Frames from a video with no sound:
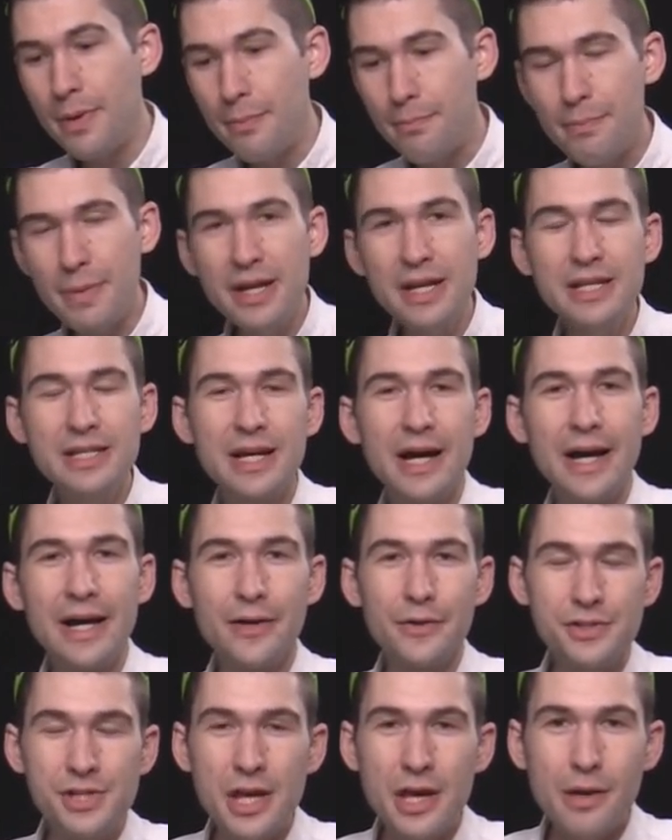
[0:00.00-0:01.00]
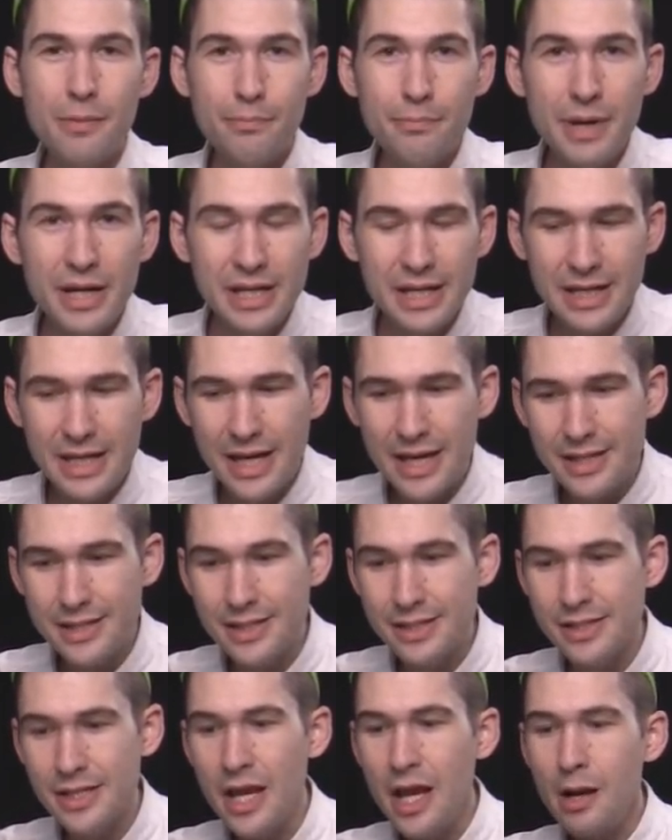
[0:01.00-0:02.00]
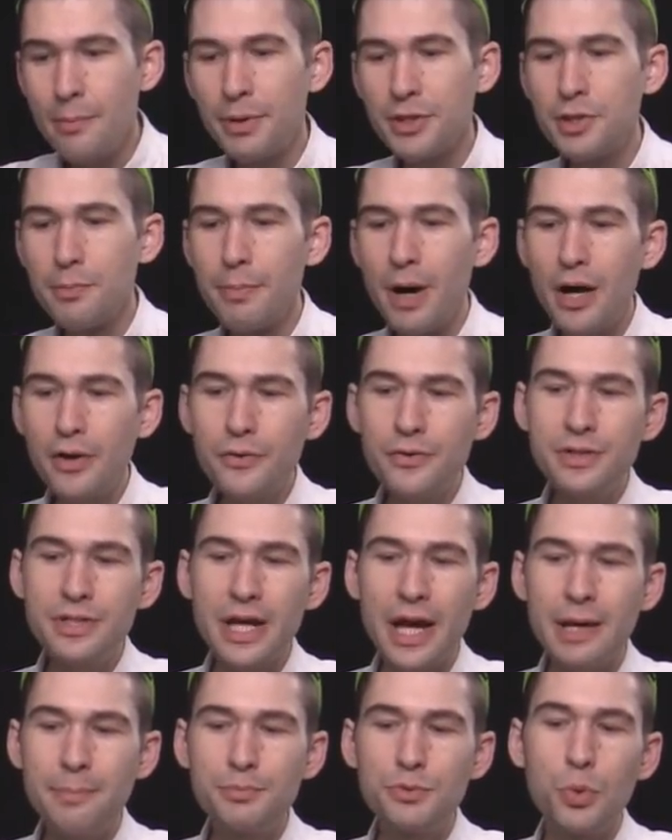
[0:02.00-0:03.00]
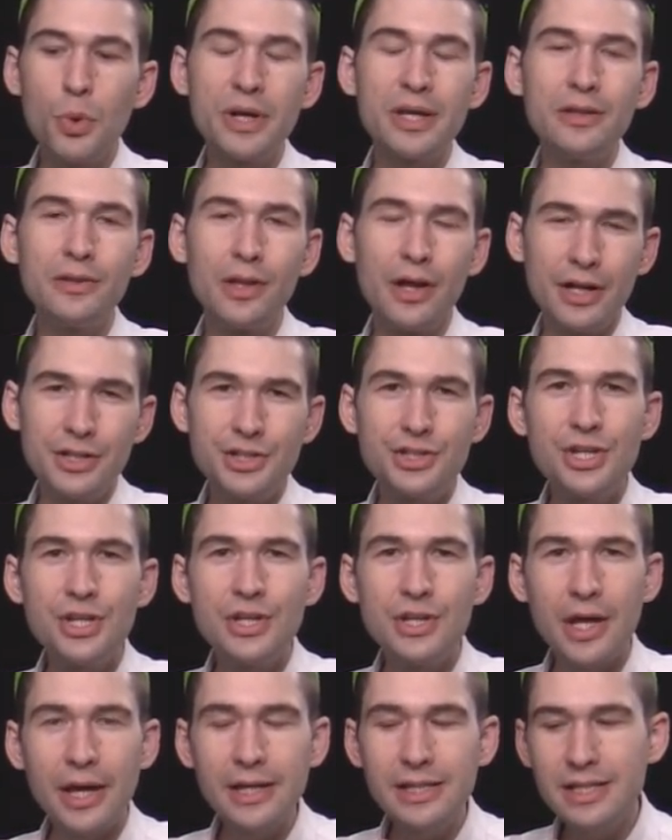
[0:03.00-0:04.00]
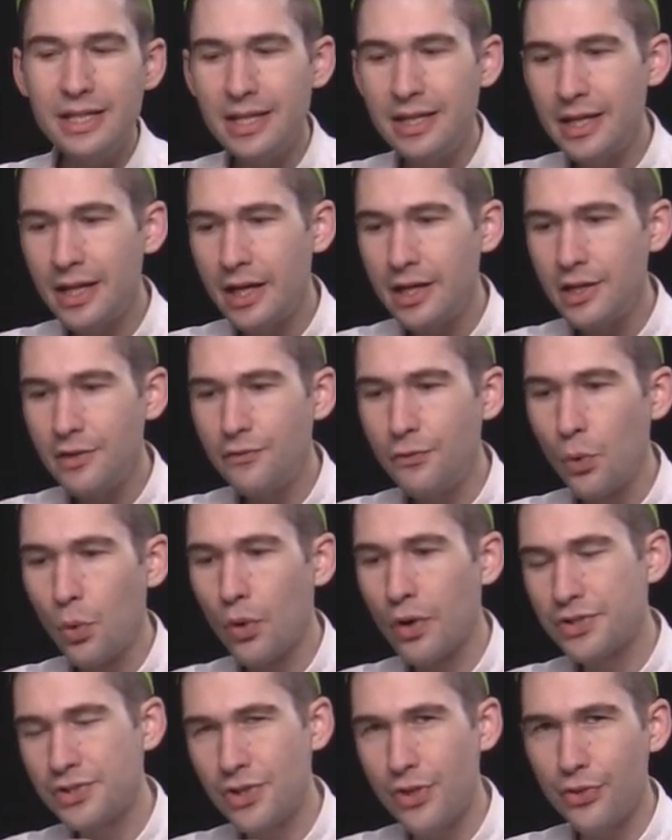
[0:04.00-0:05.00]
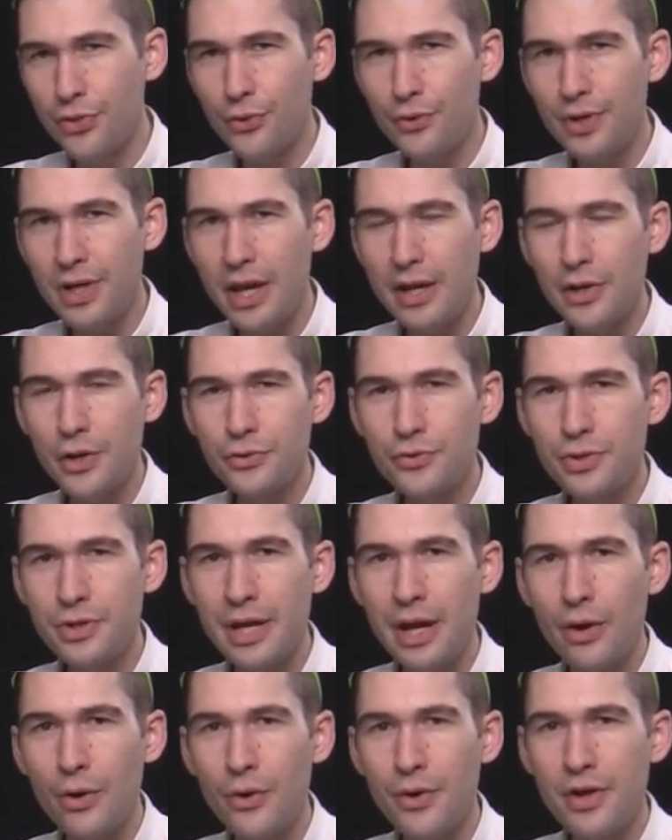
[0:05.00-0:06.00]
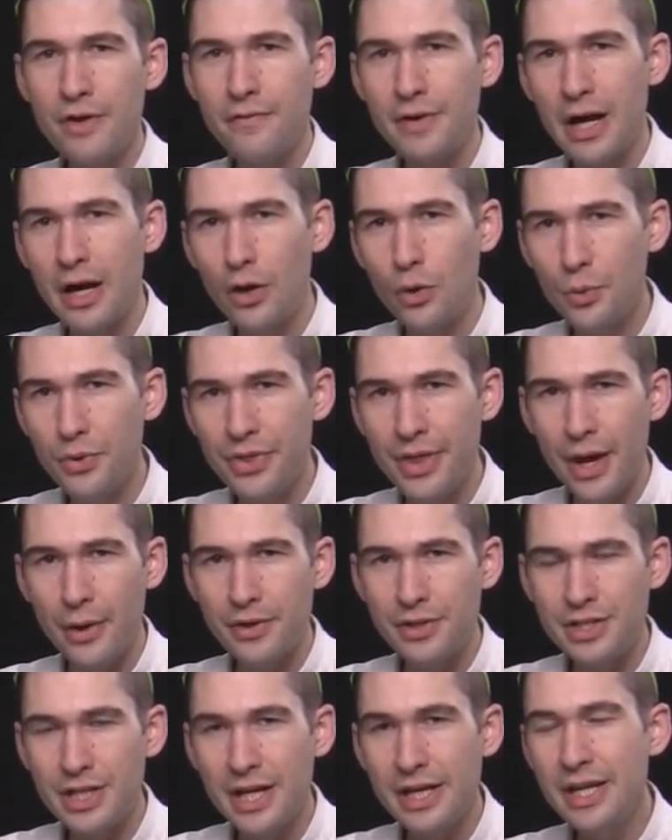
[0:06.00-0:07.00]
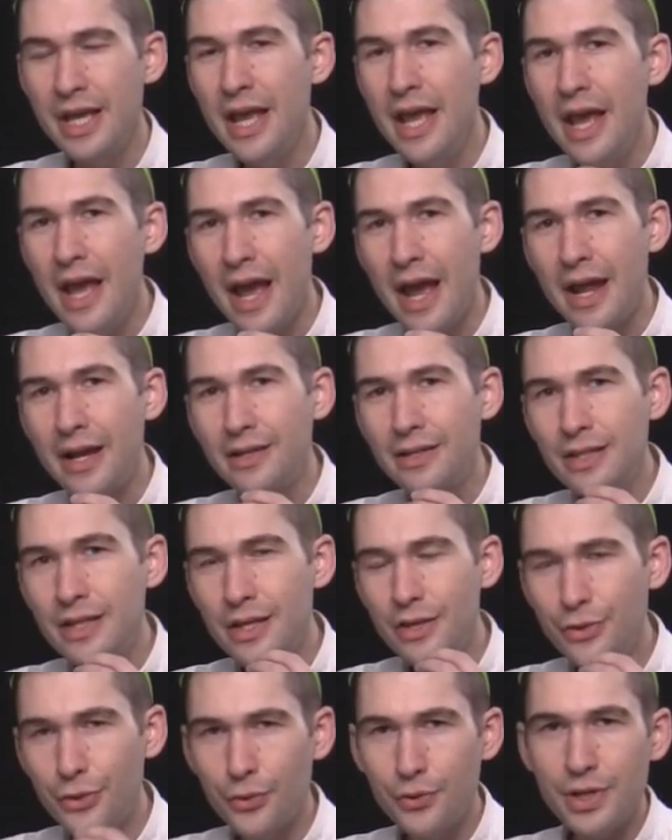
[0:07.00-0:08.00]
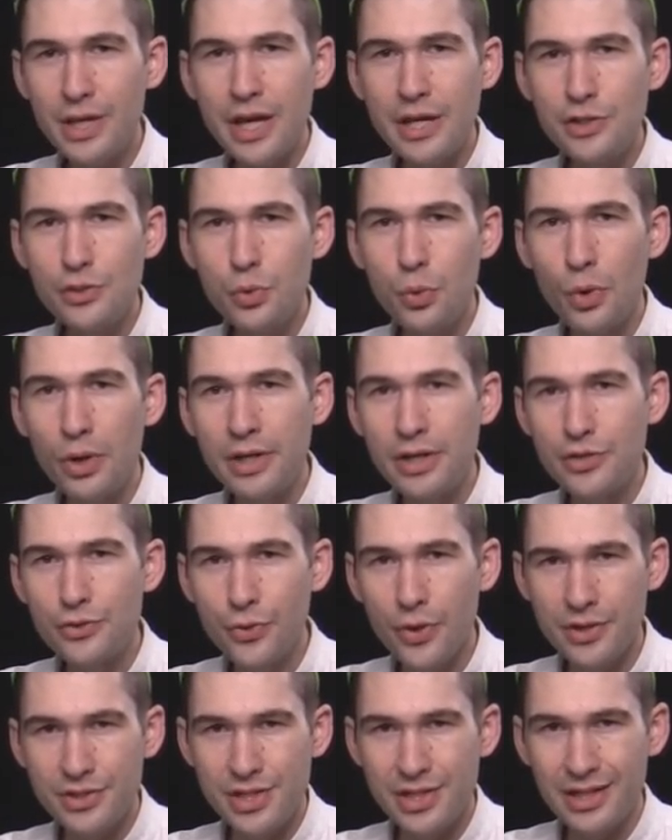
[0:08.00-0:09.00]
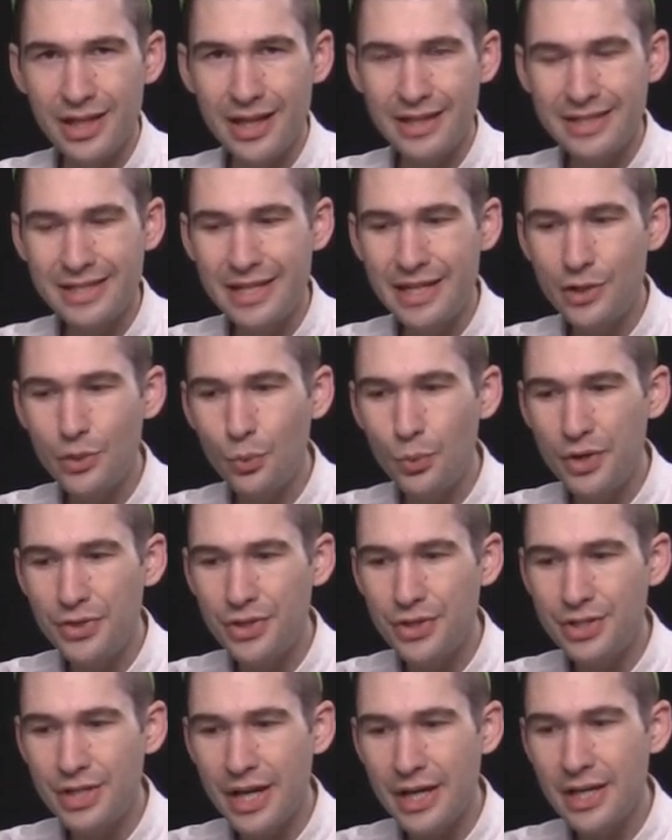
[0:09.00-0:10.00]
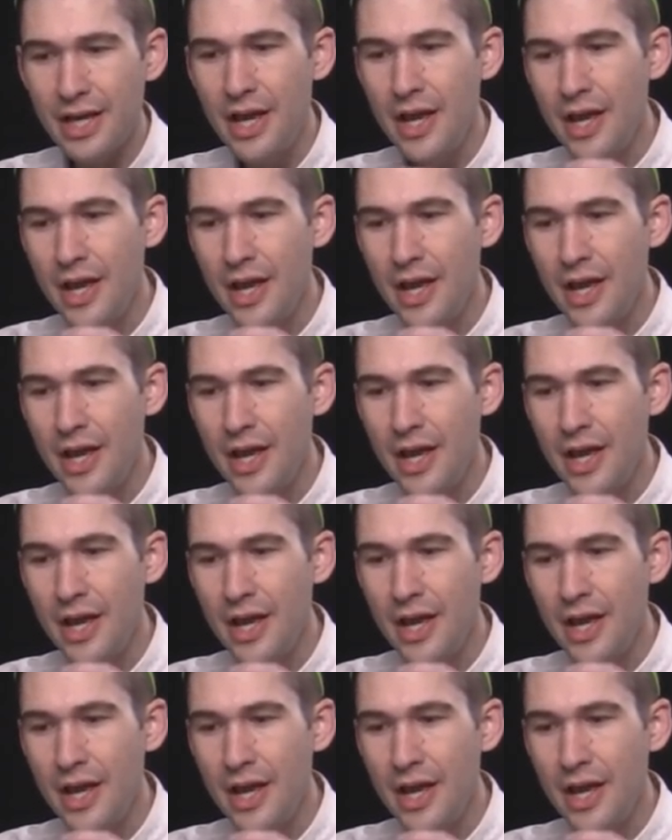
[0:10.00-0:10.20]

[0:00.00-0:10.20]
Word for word: Many dials, many cases. But the modern Type 20 launched in 1994 as the 3800 Aeronavale without a date and the 3820 Transatlantique with a date.